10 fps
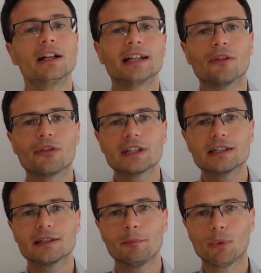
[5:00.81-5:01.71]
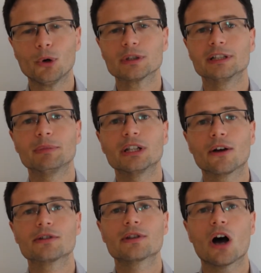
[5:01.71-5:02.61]
Now, this is important
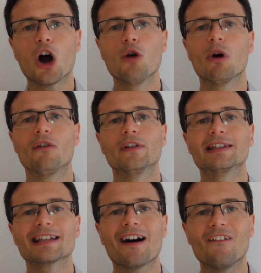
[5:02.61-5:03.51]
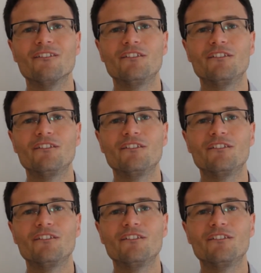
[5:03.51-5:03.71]
because the Home Office are